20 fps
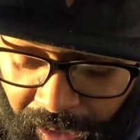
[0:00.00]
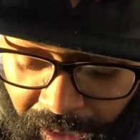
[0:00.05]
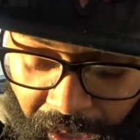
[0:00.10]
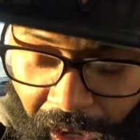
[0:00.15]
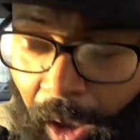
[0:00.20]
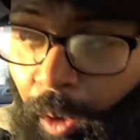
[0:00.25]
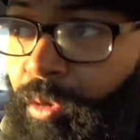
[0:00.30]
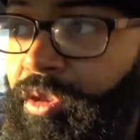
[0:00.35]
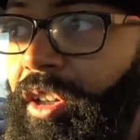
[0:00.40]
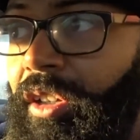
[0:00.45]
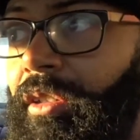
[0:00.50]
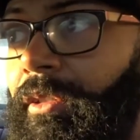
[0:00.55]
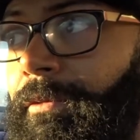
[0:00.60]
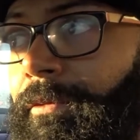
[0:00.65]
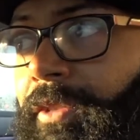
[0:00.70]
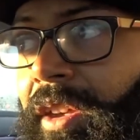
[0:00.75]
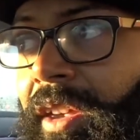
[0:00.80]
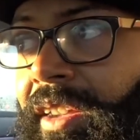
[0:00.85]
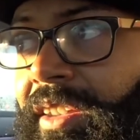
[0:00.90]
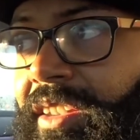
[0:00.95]
I was on the
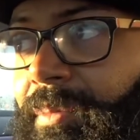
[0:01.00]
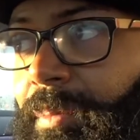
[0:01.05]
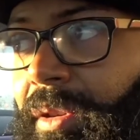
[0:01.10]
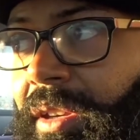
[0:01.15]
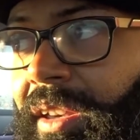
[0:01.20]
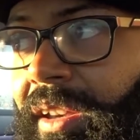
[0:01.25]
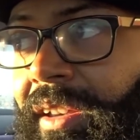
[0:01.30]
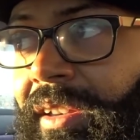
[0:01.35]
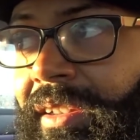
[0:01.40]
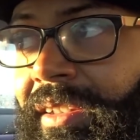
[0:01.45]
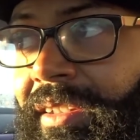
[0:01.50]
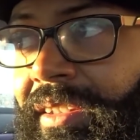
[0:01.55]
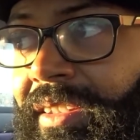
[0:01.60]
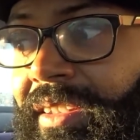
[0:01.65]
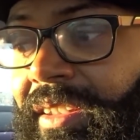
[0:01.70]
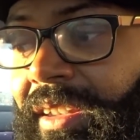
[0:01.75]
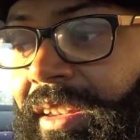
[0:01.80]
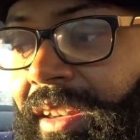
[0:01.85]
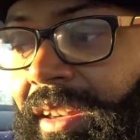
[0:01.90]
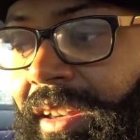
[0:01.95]
fence
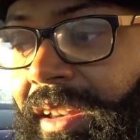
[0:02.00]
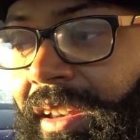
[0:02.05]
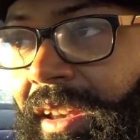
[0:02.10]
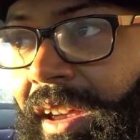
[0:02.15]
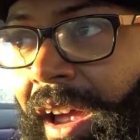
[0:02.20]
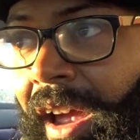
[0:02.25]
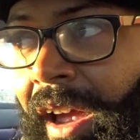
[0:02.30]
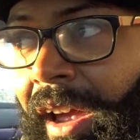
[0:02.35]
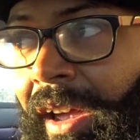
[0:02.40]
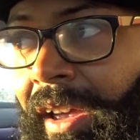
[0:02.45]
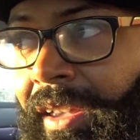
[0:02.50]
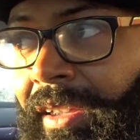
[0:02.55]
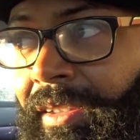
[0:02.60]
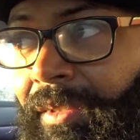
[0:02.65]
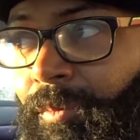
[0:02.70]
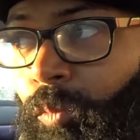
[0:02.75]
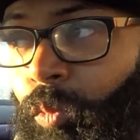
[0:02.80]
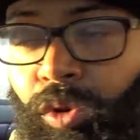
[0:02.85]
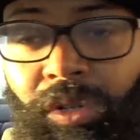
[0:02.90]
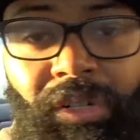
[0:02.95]
because
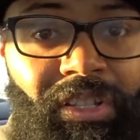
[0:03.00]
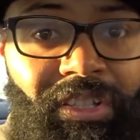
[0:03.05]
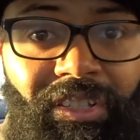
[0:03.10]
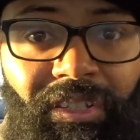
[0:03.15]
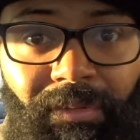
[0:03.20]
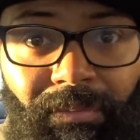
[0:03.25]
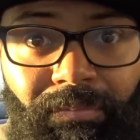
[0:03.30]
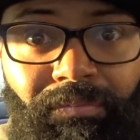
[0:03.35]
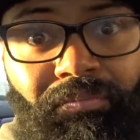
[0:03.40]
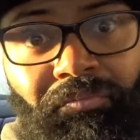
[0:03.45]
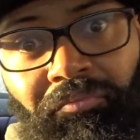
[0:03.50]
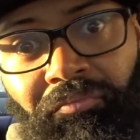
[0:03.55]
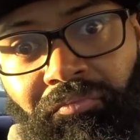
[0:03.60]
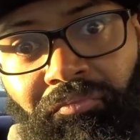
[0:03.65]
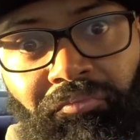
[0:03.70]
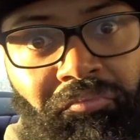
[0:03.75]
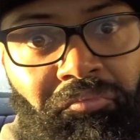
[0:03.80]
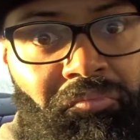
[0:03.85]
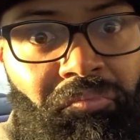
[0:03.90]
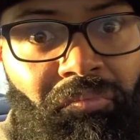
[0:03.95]
I wanted some
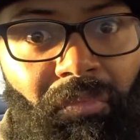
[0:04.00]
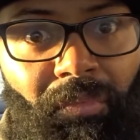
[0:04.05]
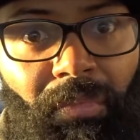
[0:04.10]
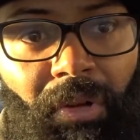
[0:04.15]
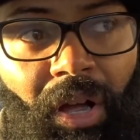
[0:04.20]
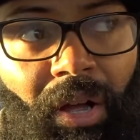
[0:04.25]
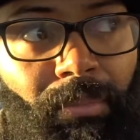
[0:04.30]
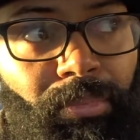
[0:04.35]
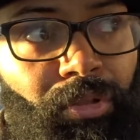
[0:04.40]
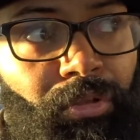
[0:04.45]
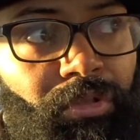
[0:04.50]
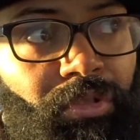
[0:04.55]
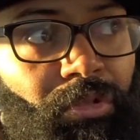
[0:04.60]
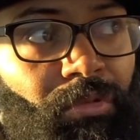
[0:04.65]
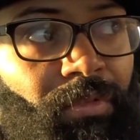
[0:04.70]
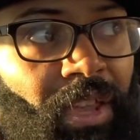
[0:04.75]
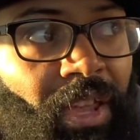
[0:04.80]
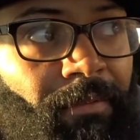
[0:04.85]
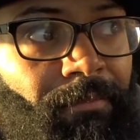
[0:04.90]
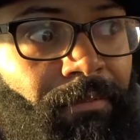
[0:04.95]

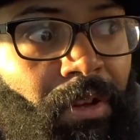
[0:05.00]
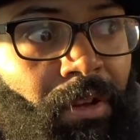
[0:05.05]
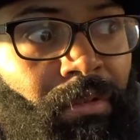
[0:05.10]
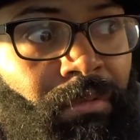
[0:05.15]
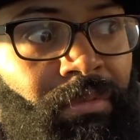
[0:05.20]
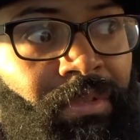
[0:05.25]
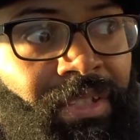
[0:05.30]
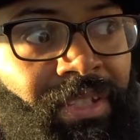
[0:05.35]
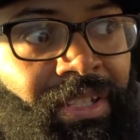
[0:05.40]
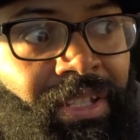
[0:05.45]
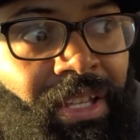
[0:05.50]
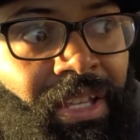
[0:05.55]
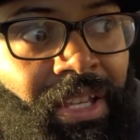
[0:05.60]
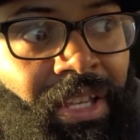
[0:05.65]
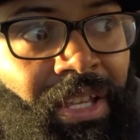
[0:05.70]
Bluetooth headphones.